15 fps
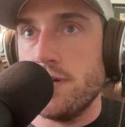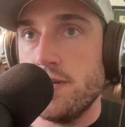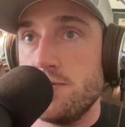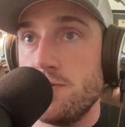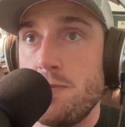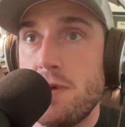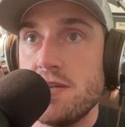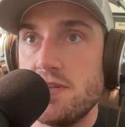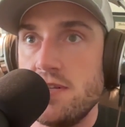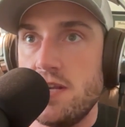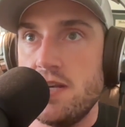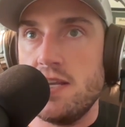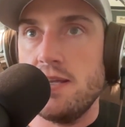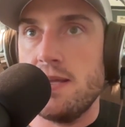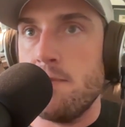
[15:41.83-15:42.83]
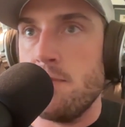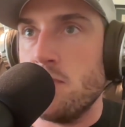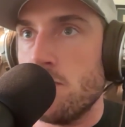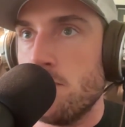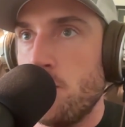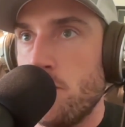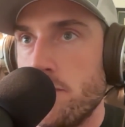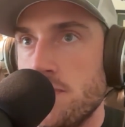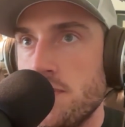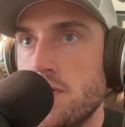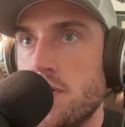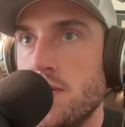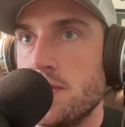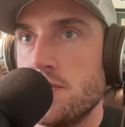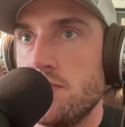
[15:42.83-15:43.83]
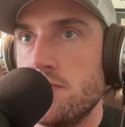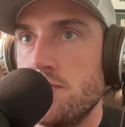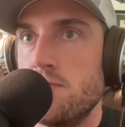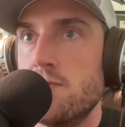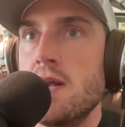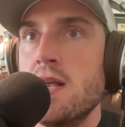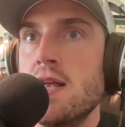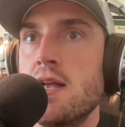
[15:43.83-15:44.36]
And so he basically did. He gave me a report on the two,